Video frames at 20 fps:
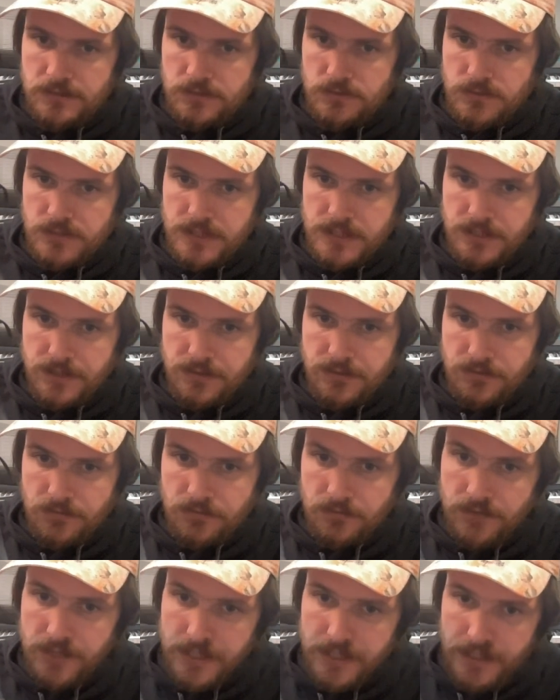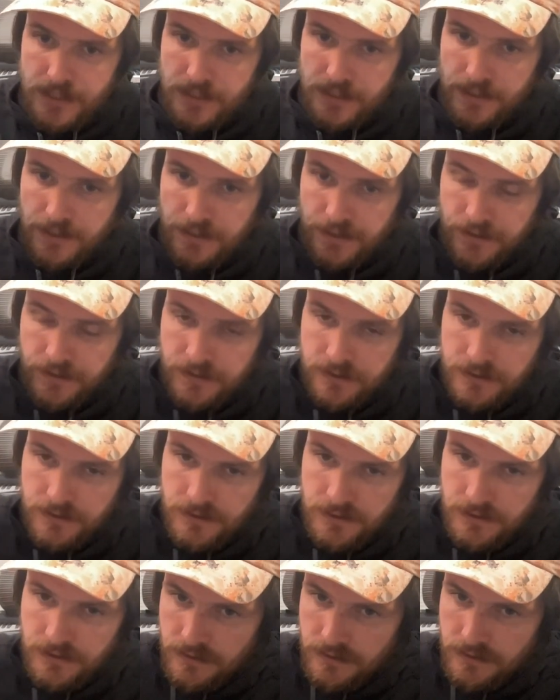23.
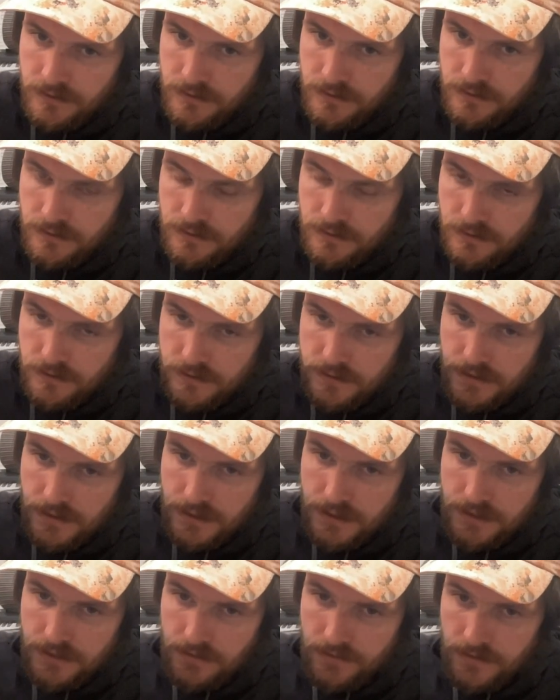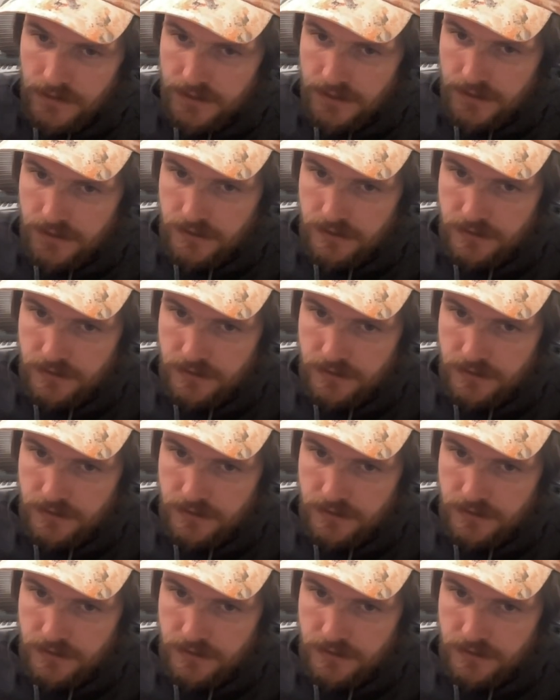Let's get into it.